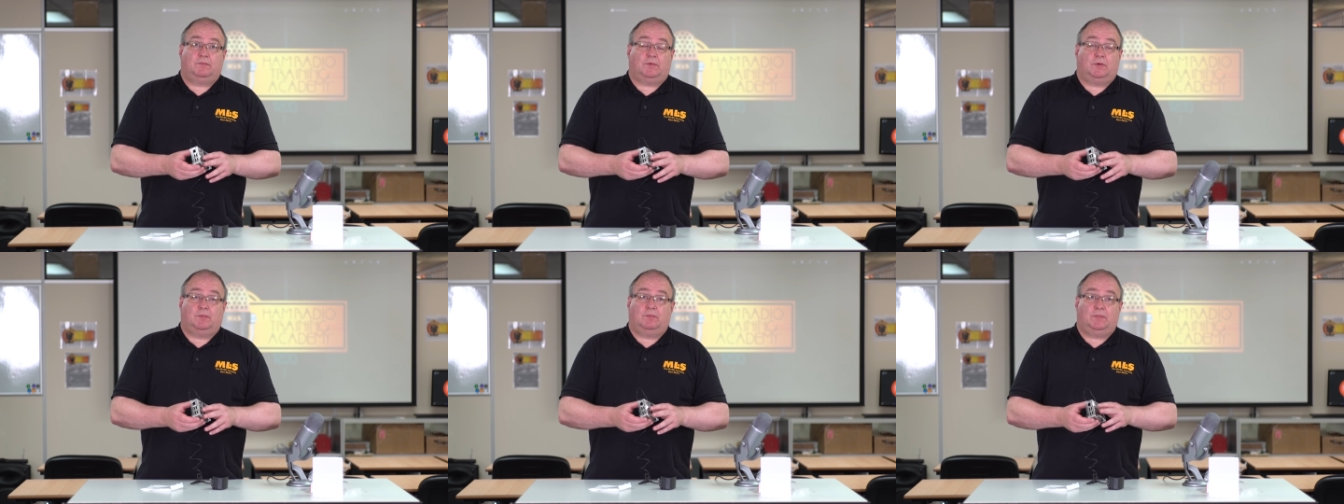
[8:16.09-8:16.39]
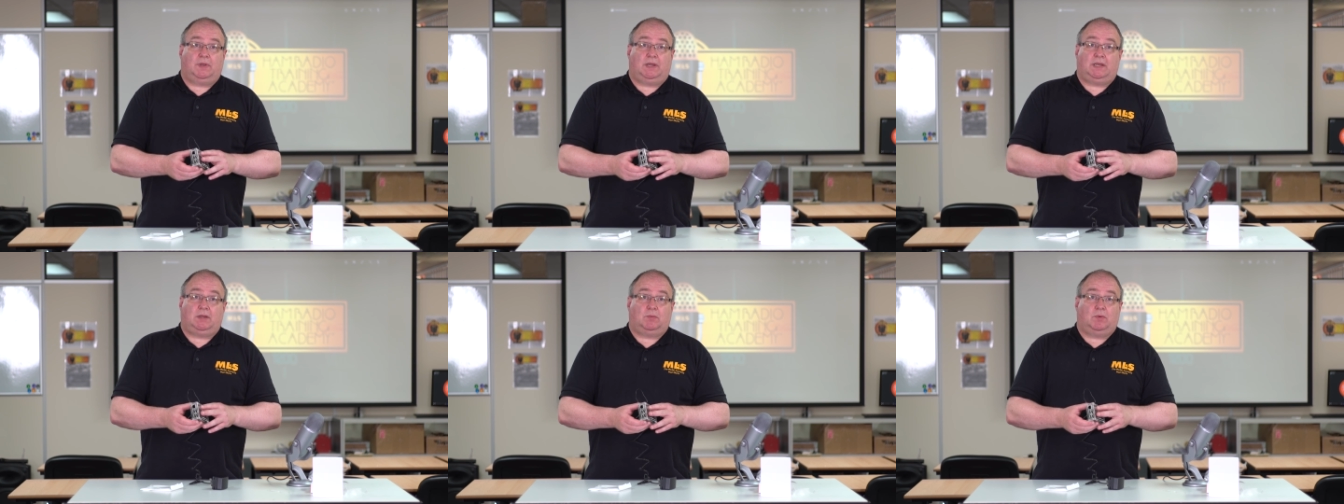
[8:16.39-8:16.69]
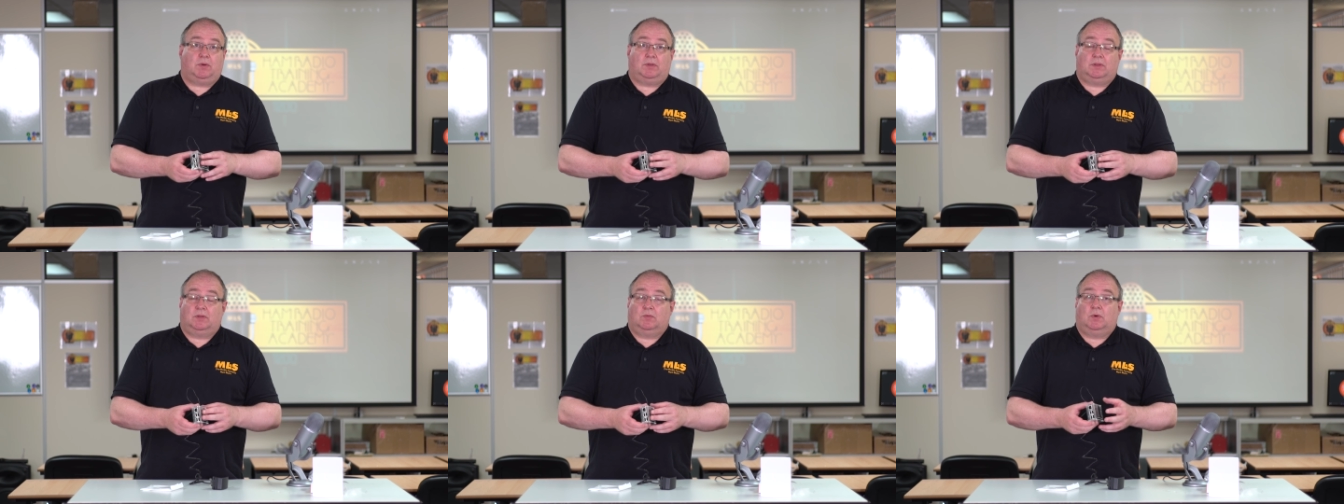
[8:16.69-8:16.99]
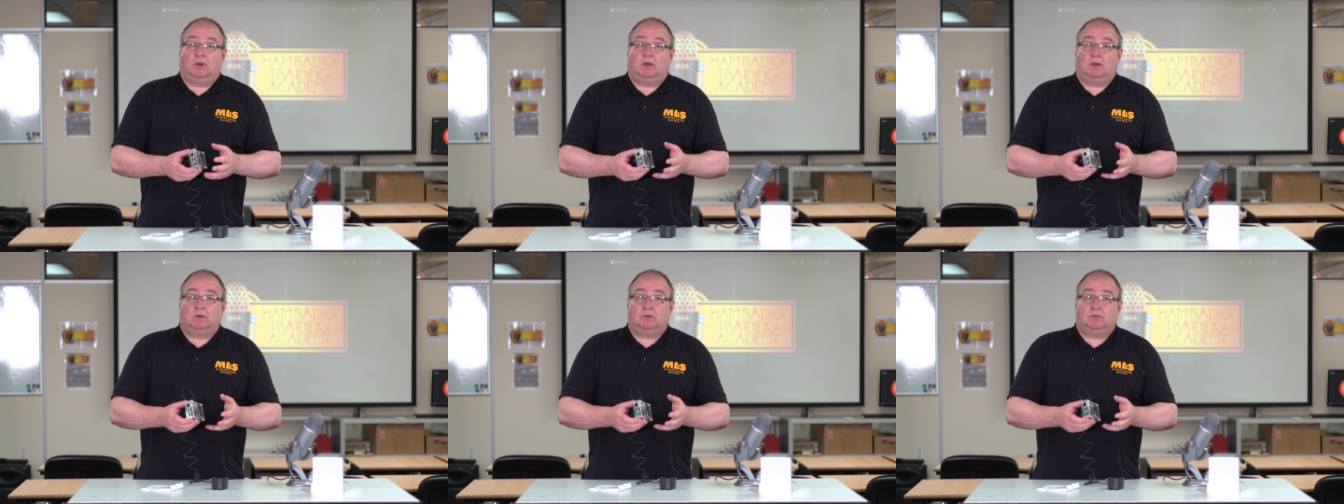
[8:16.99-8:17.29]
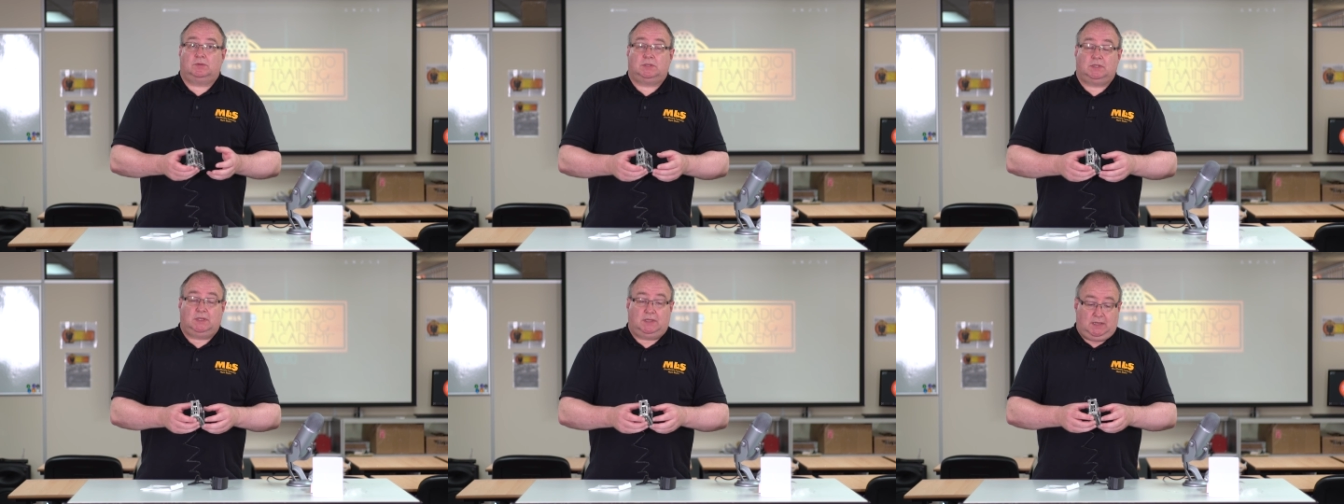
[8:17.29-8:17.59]
from anywhere in the
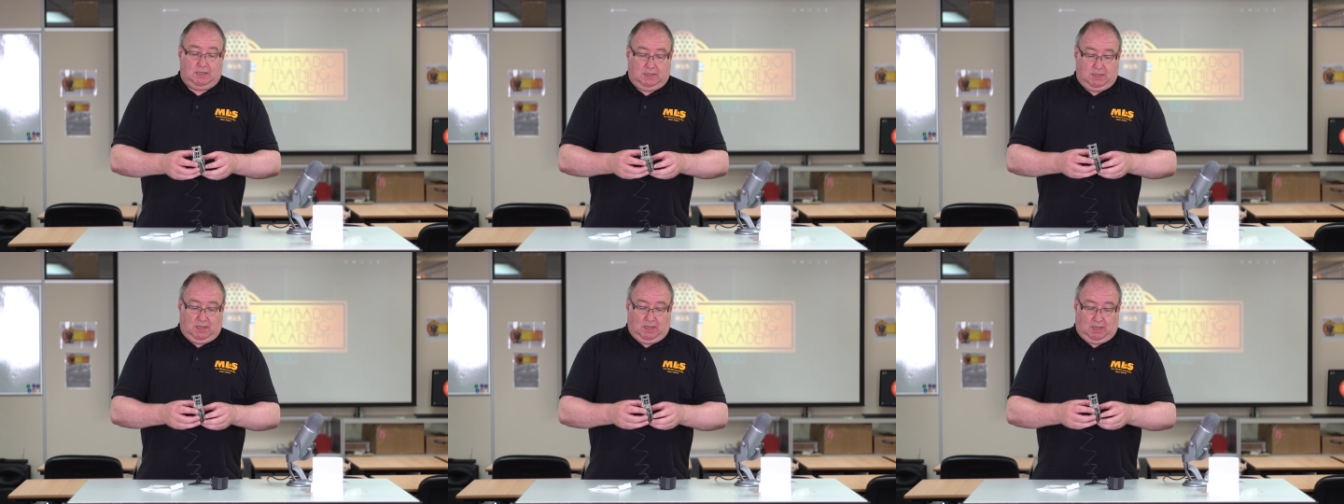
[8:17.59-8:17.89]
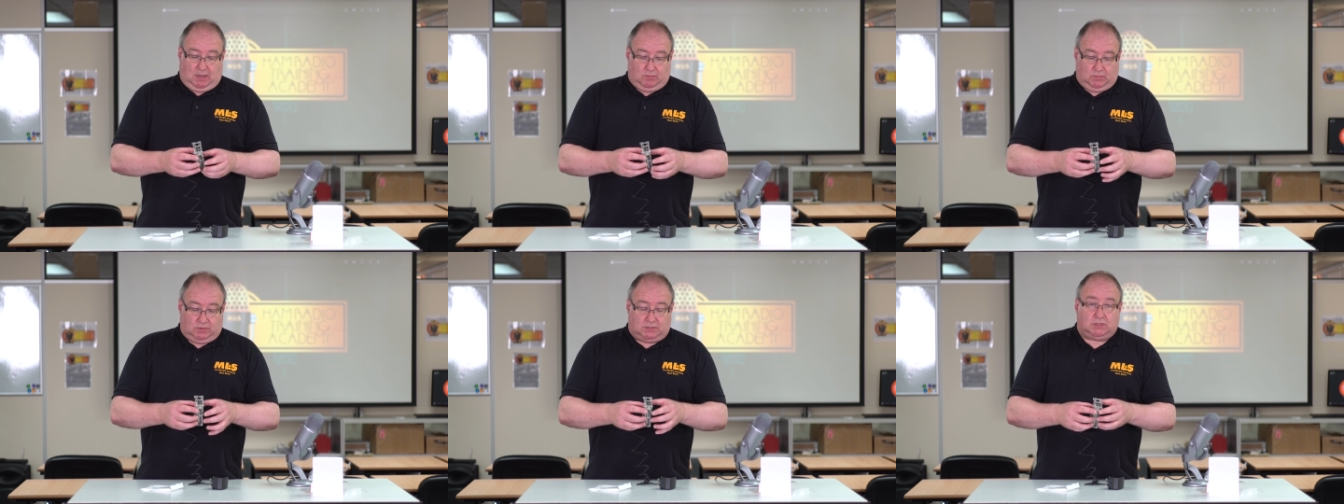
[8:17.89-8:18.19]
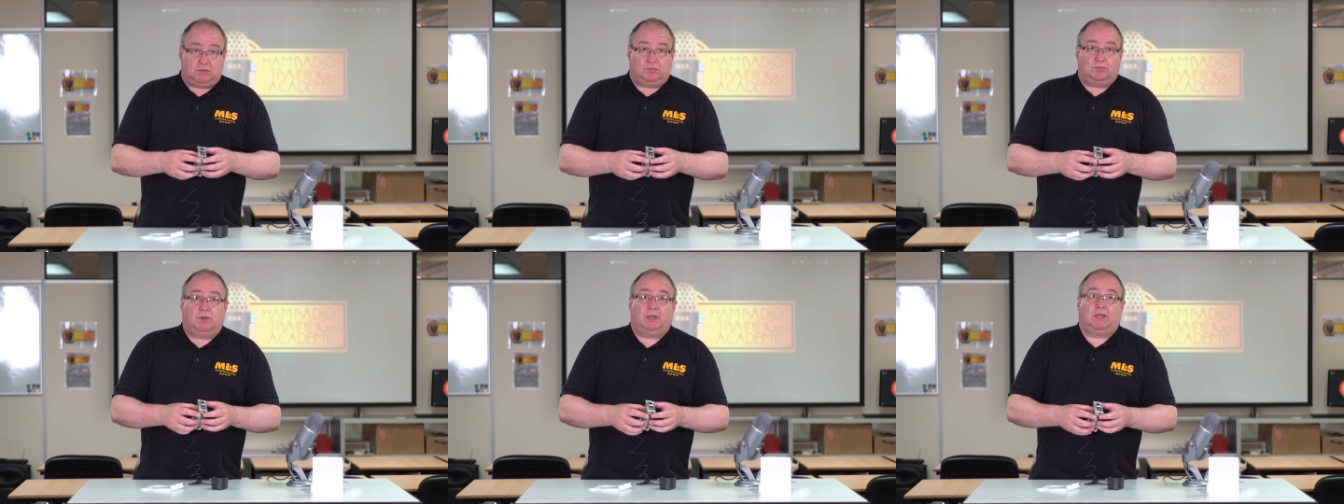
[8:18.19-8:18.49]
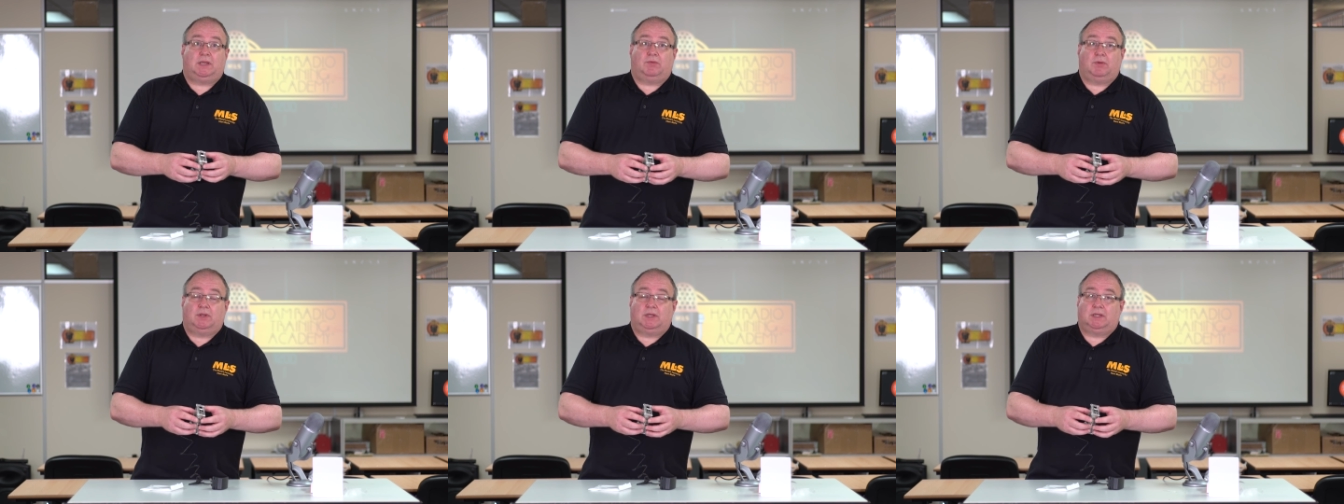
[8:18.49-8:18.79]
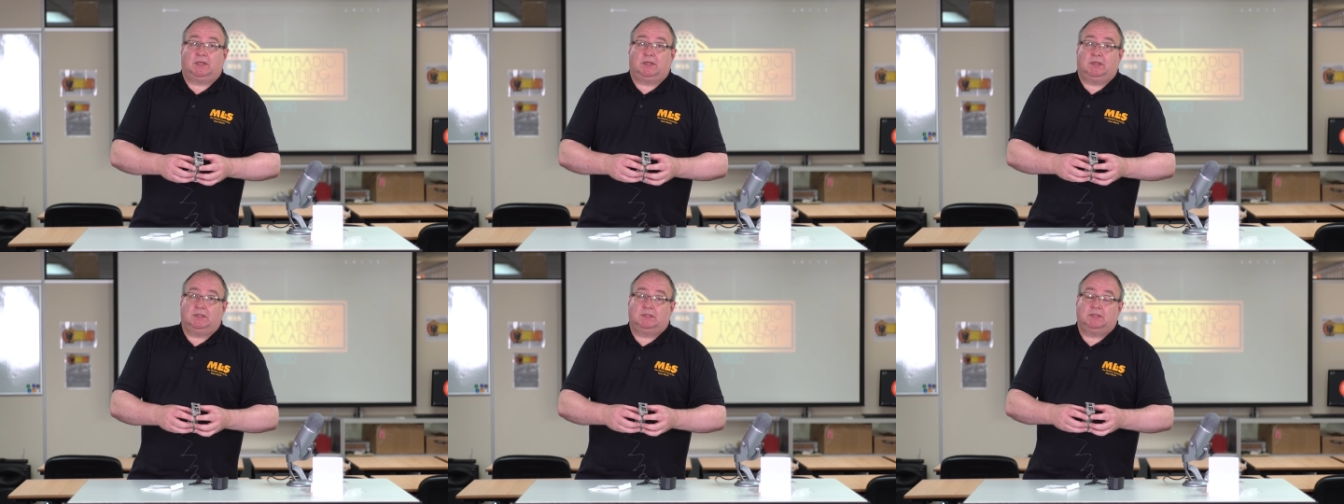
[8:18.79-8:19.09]
world, um, which is really, really
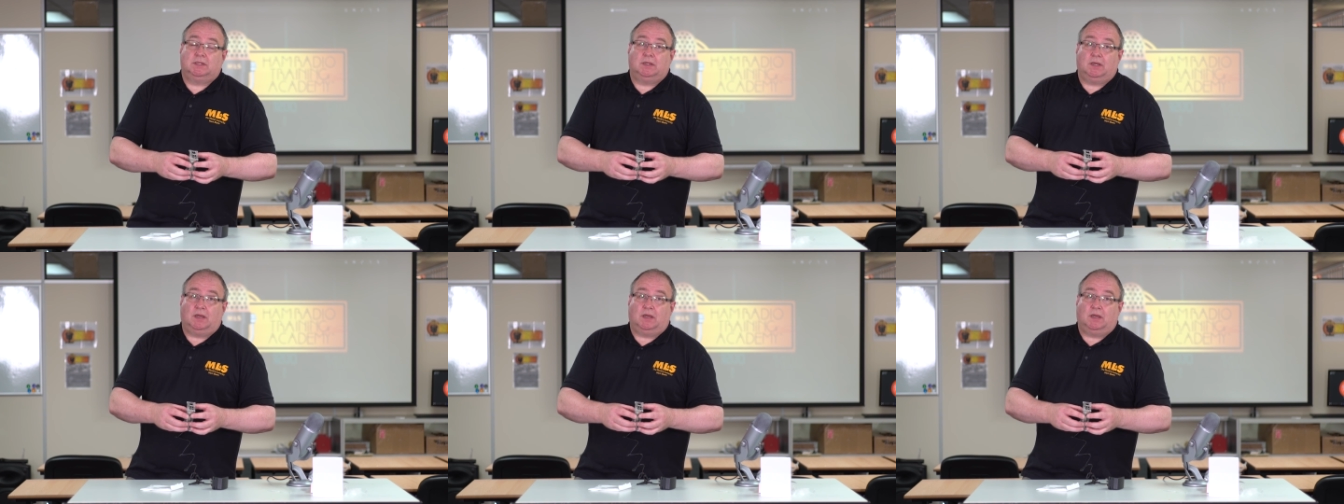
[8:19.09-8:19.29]
good.